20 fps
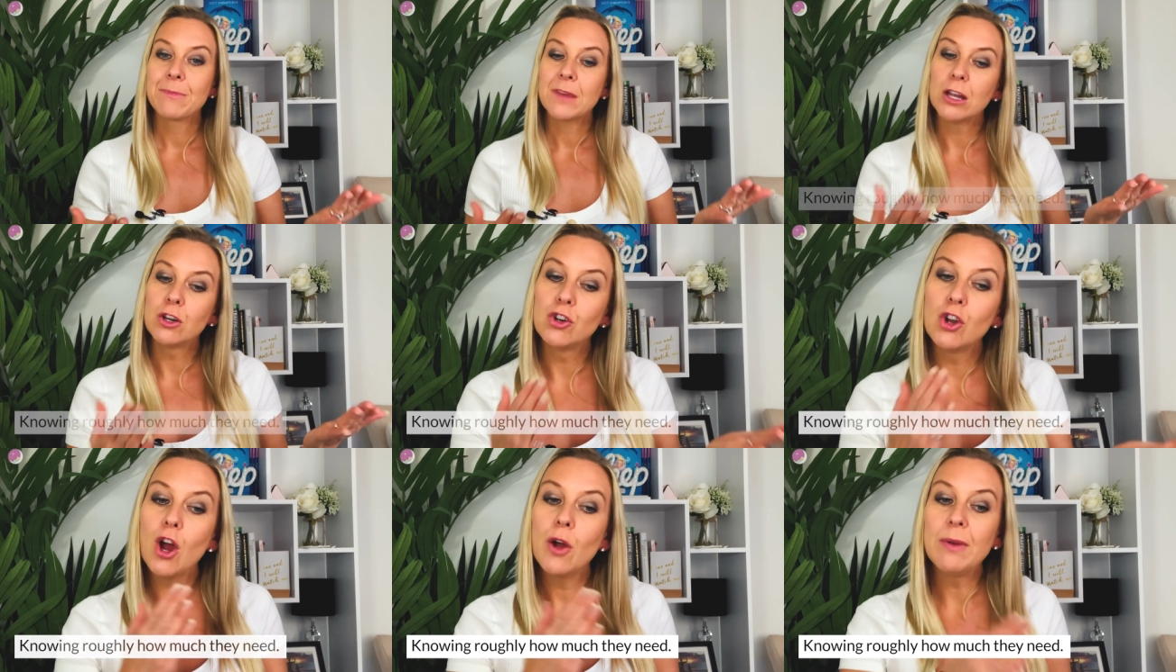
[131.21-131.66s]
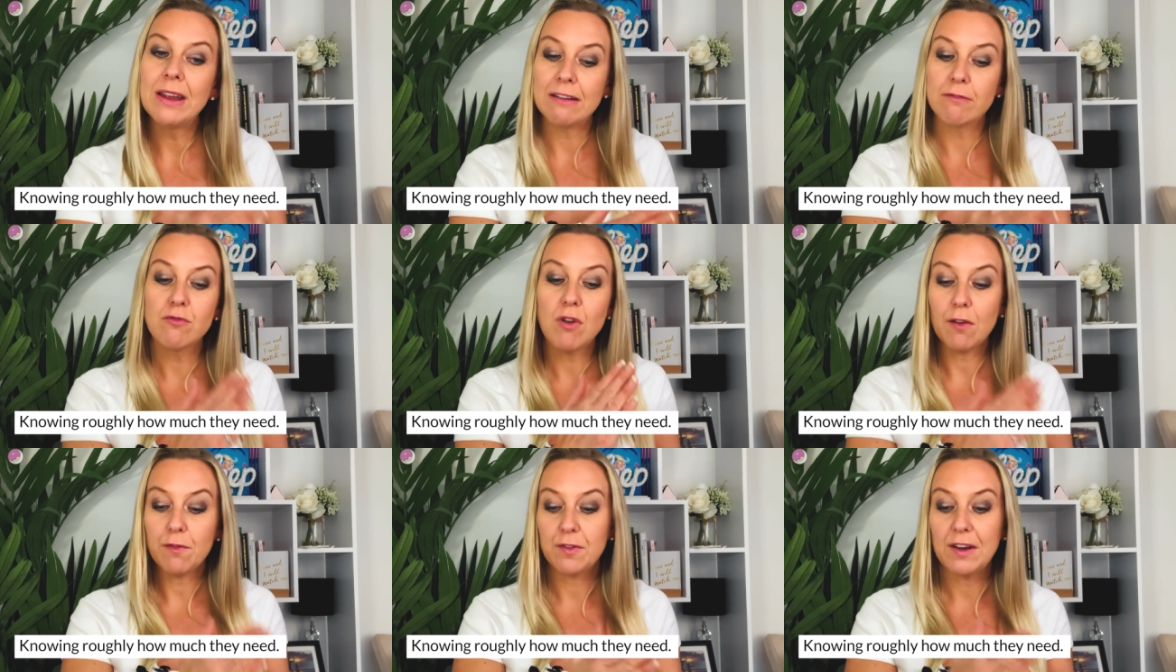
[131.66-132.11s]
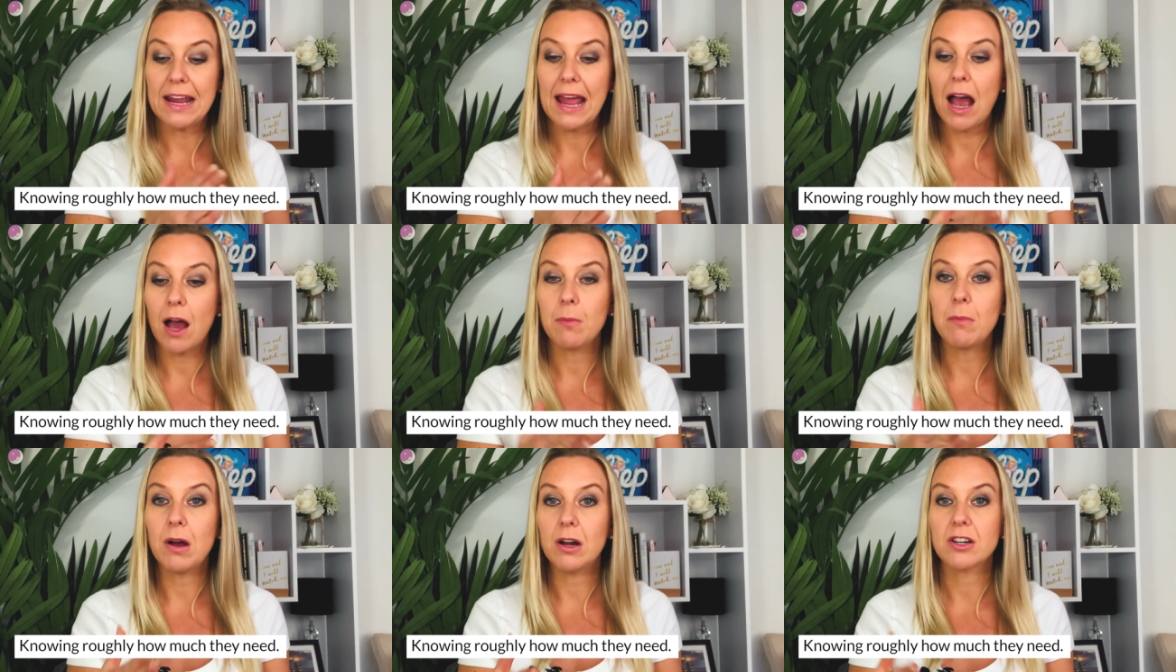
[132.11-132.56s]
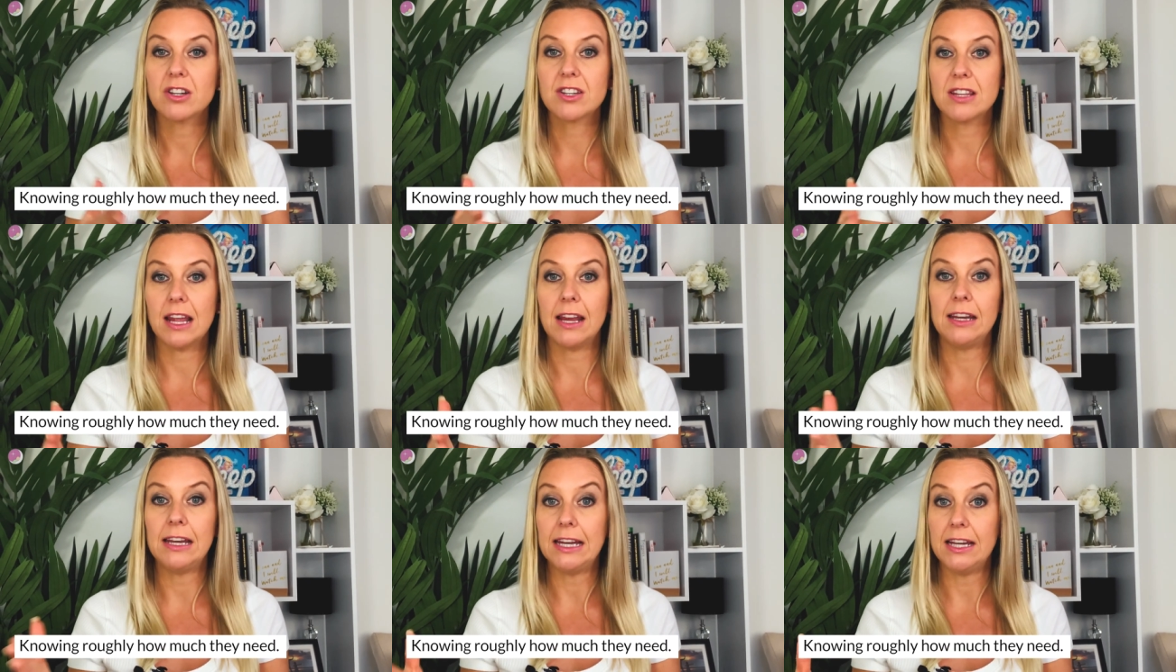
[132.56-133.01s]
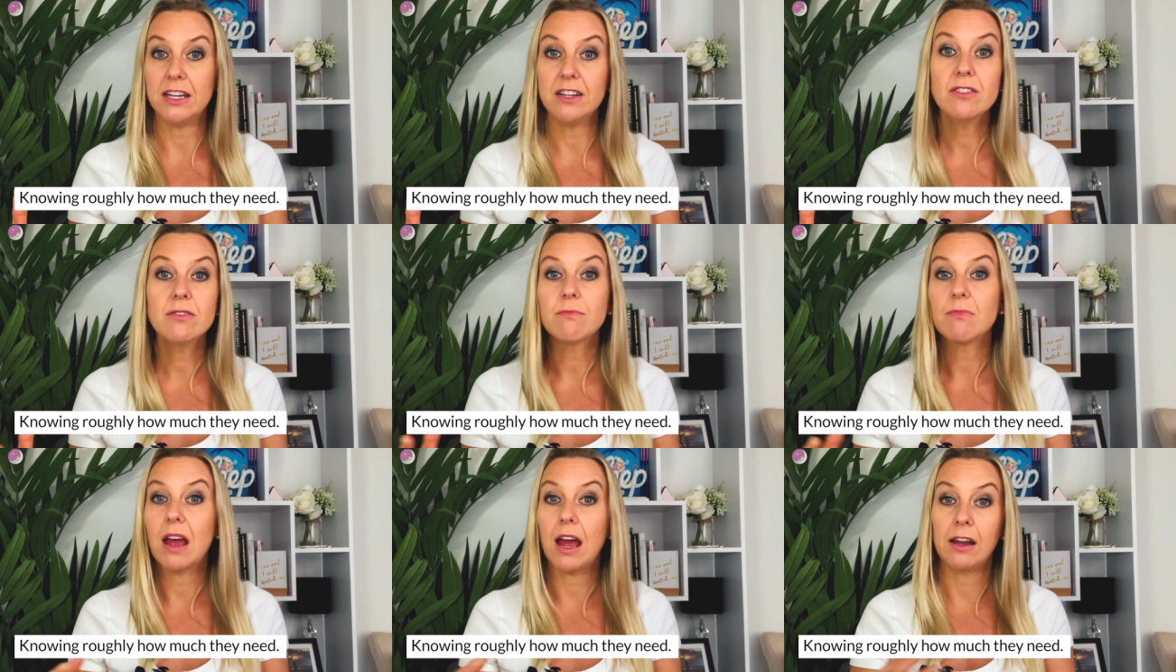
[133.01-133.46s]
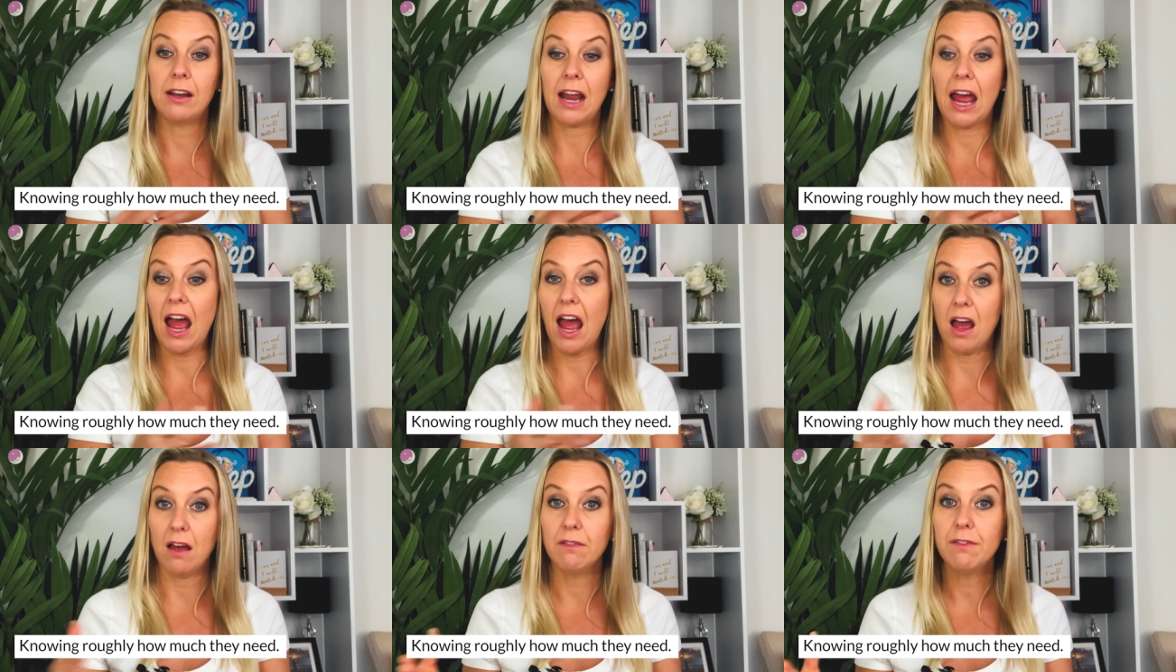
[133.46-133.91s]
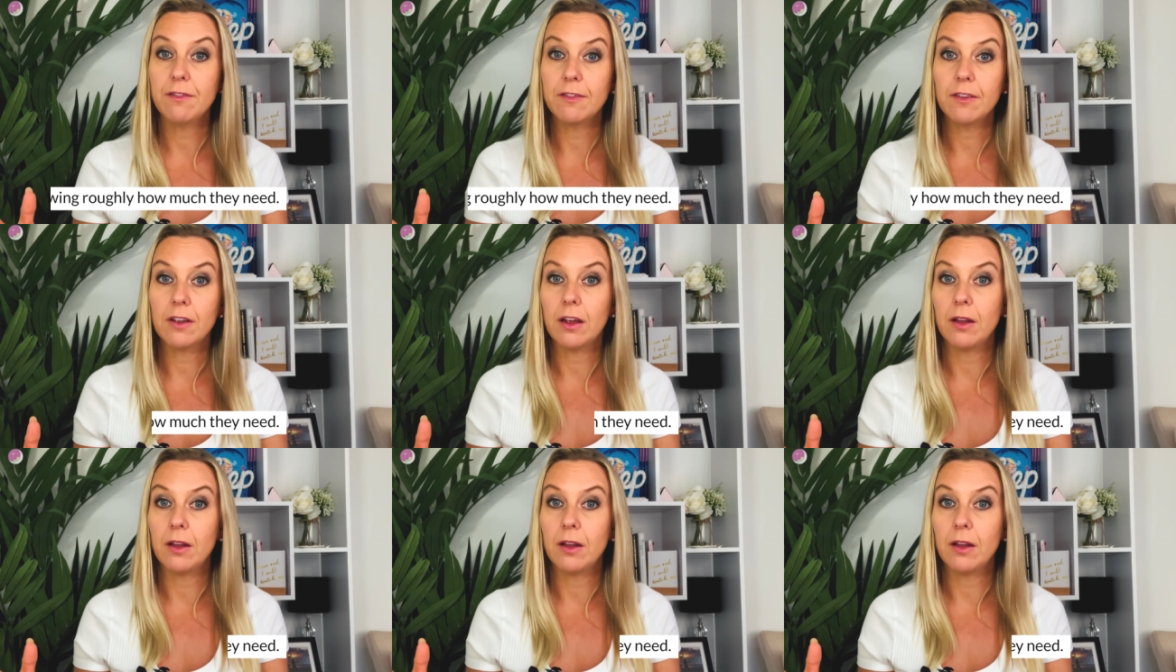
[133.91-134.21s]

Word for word: knowing roughly how much they need and have,